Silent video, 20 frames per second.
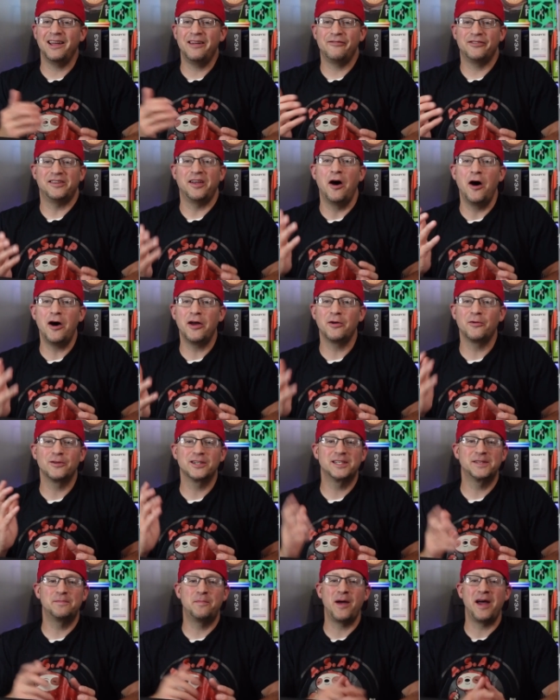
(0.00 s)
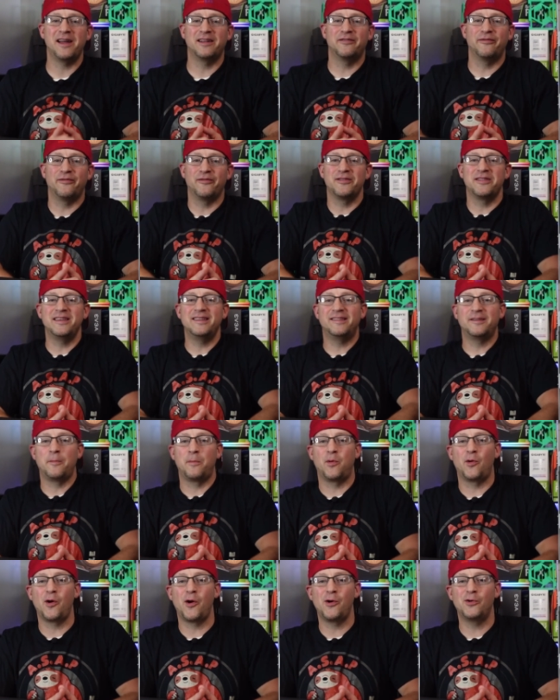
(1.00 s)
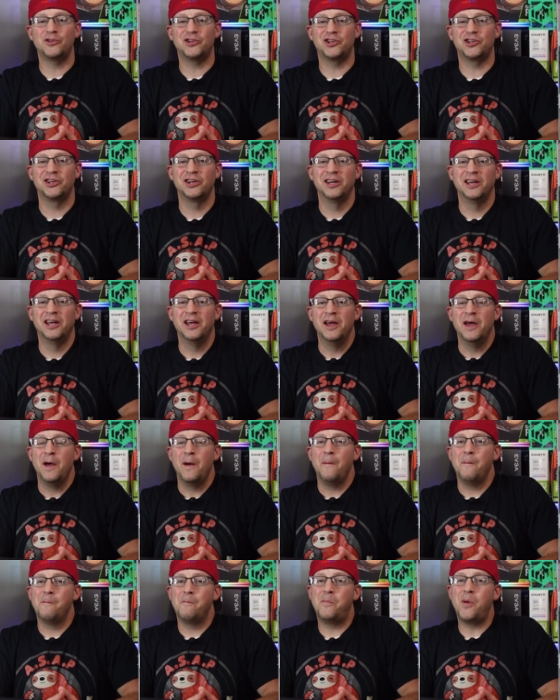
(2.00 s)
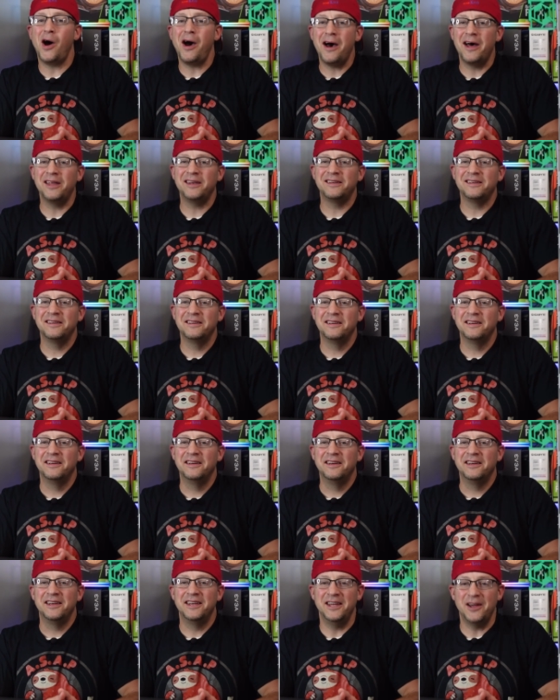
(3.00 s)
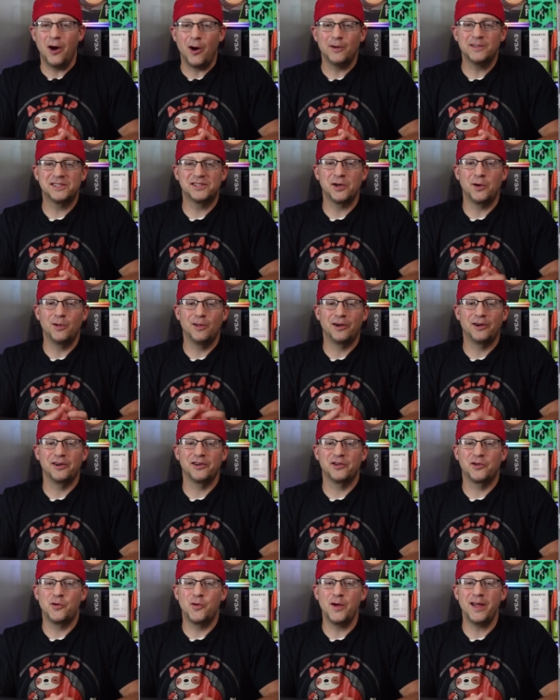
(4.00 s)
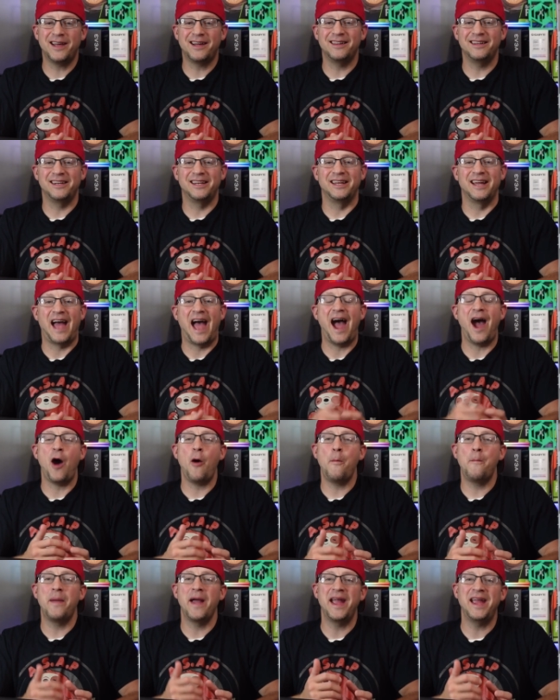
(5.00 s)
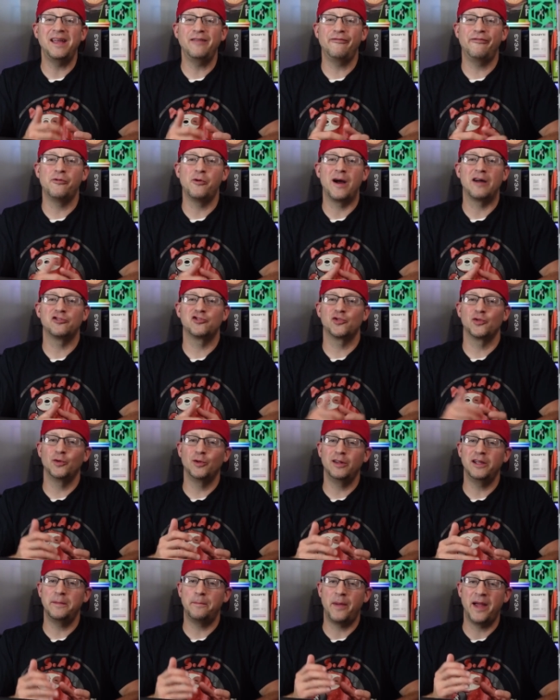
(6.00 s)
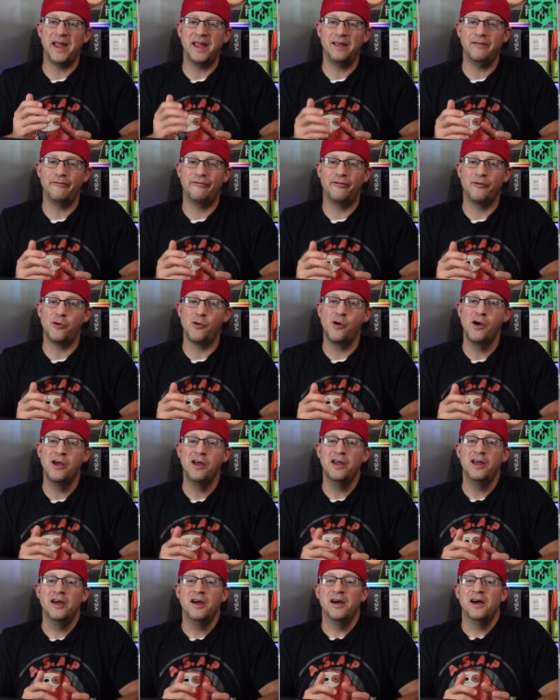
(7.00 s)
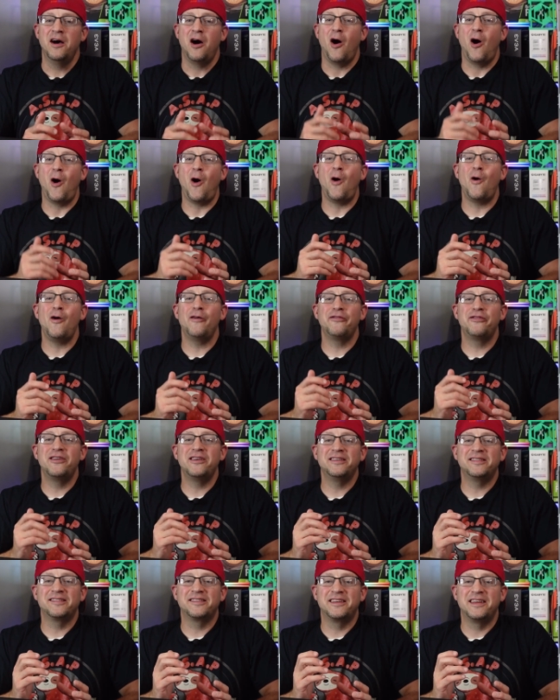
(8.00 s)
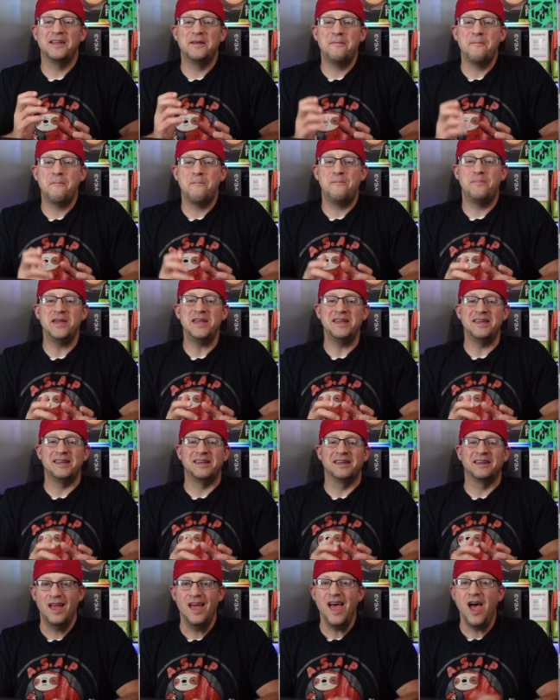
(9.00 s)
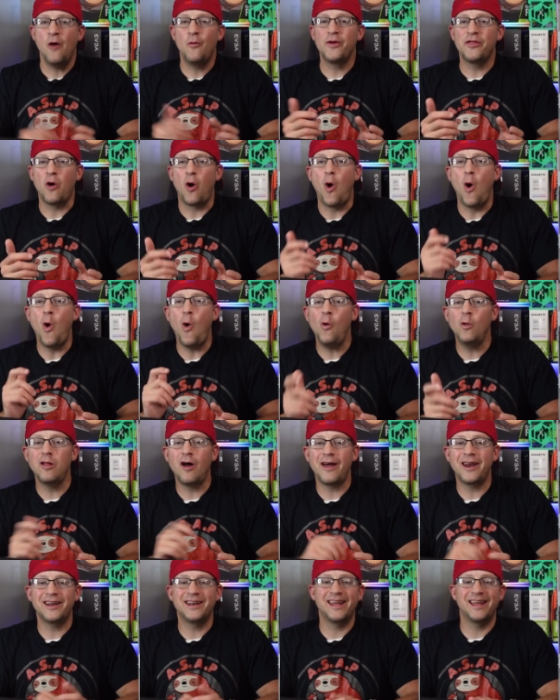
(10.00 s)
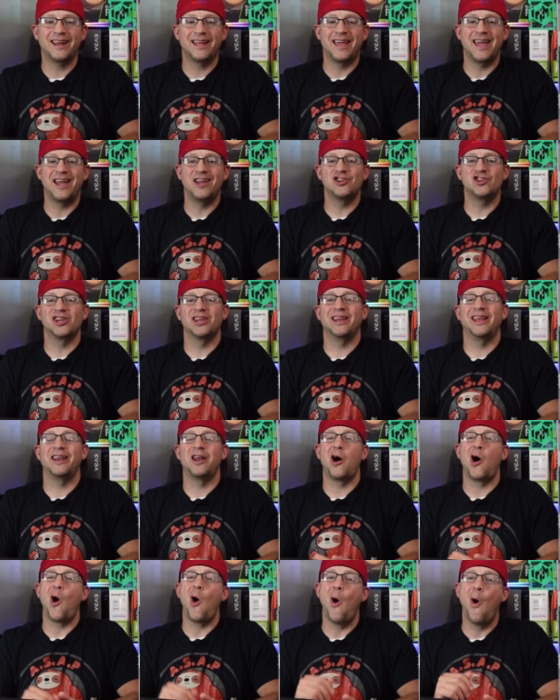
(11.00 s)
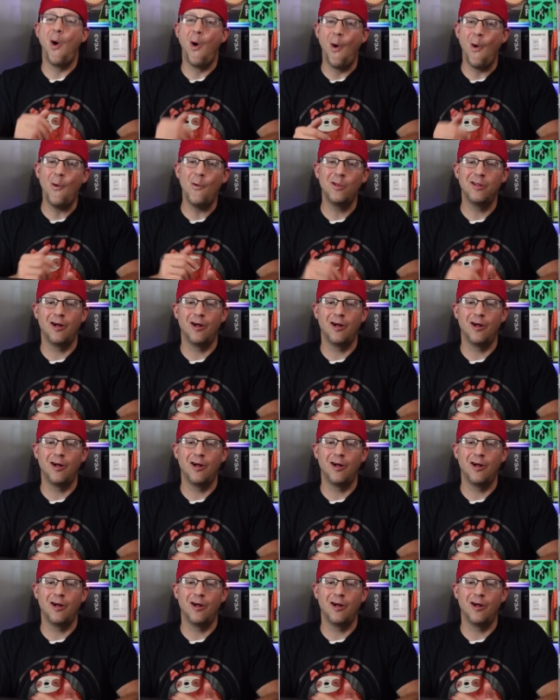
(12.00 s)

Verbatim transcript: have a ton of respect for this approach, but he also learned quickly how painful, how truly painful all of this can be. And with a whole lot of dedication and a whole